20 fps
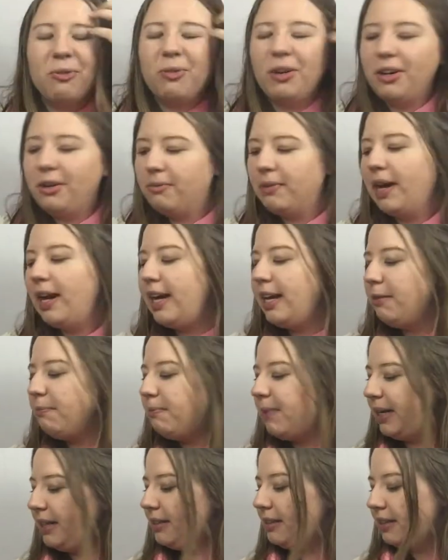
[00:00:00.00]
are one of my
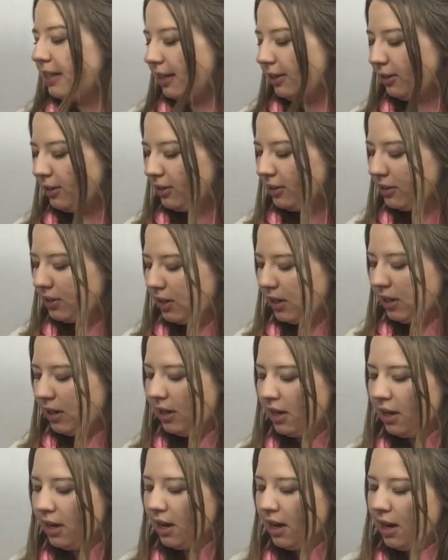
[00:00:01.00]
best sellers.
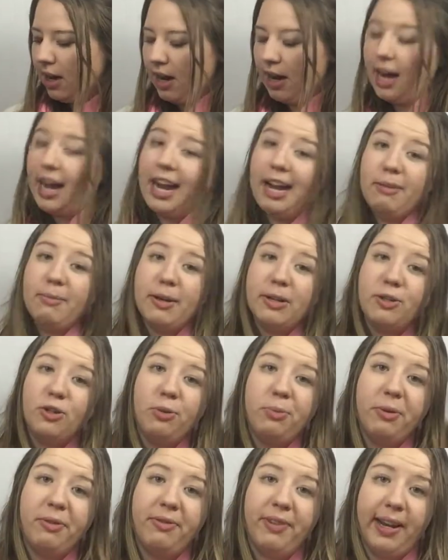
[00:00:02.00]
I'm a
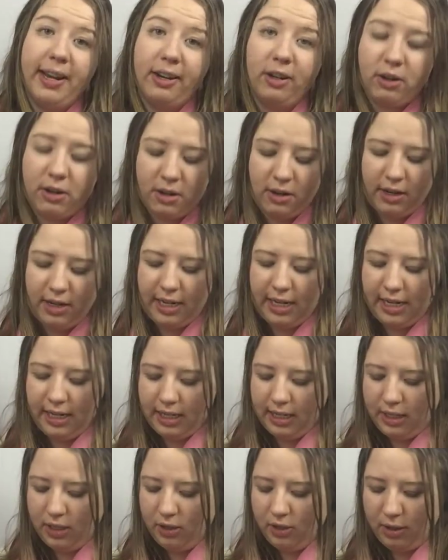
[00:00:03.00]
super fan of
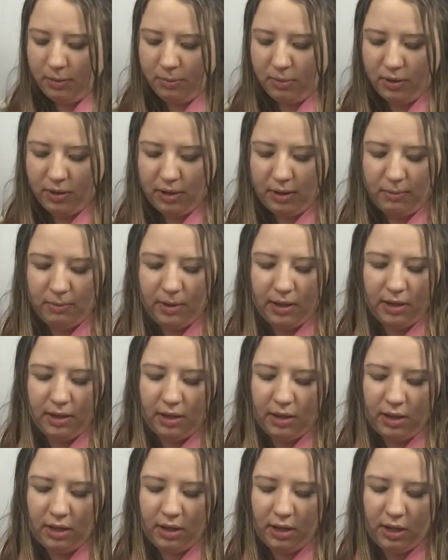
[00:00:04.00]
cardigan because you can put them
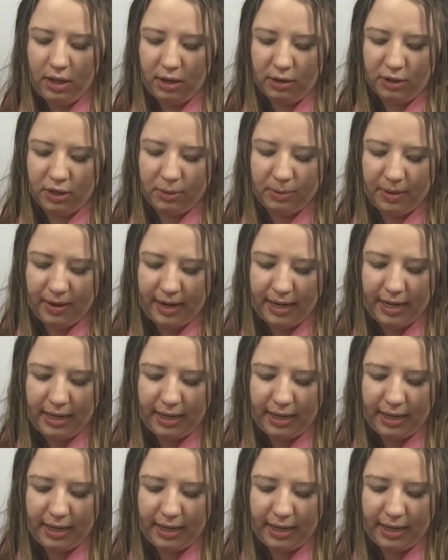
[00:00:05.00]
with, just about